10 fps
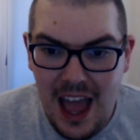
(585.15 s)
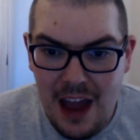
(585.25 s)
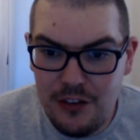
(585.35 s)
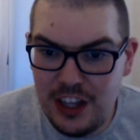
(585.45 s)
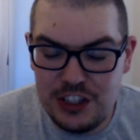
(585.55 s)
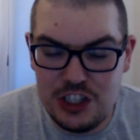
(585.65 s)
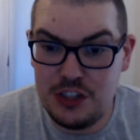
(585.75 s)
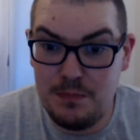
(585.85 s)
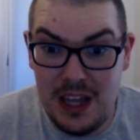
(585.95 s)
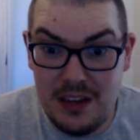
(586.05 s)
everything's
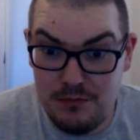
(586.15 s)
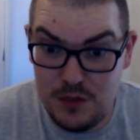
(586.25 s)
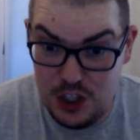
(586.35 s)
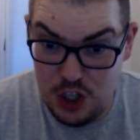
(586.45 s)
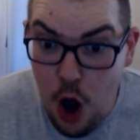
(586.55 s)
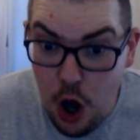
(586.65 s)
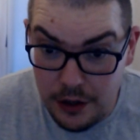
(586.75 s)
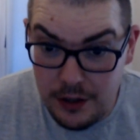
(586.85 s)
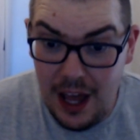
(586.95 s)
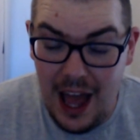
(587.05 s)
just been
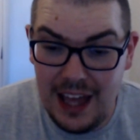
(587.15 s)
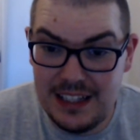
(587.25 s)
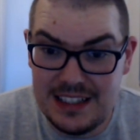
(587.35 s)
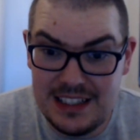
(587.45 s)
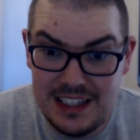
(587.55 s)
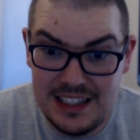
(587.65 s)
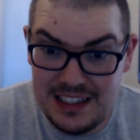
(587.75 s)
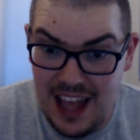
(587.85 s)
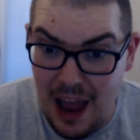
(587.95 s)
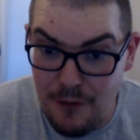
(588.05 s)
gone and
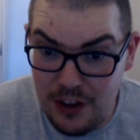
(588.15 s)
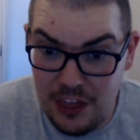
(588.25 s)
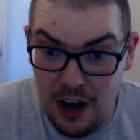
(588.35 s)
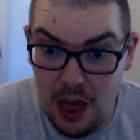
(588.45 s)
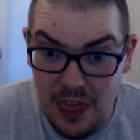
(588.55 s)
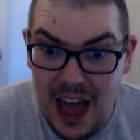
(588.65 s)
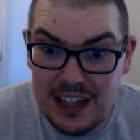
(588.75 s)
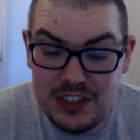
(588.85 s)
everything like that.